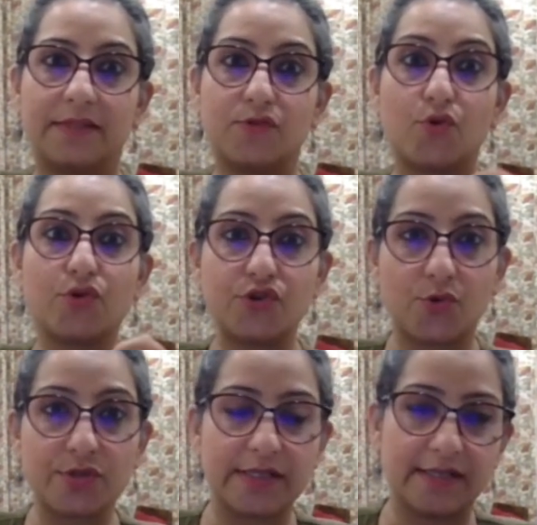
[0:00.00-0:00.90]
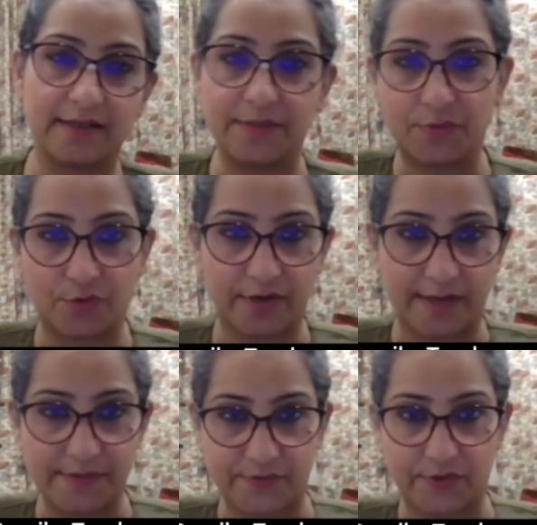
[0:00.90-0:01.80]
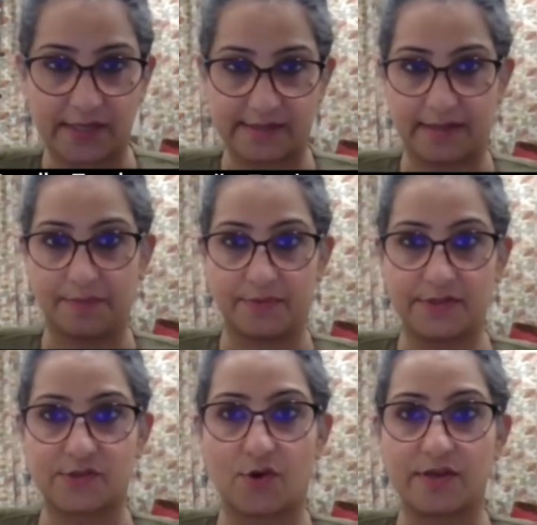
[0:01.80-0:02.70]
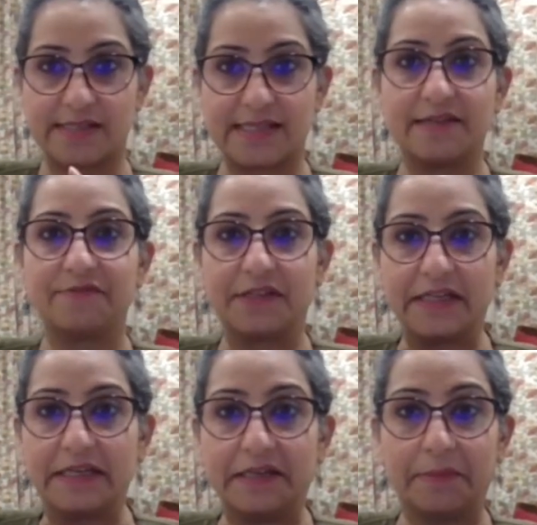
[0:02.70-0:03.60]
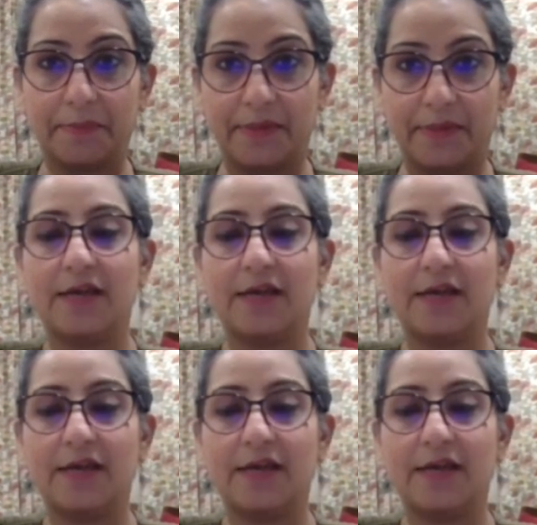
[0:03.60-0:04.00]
the no-shows in learning programs, for example, saw a significant dip.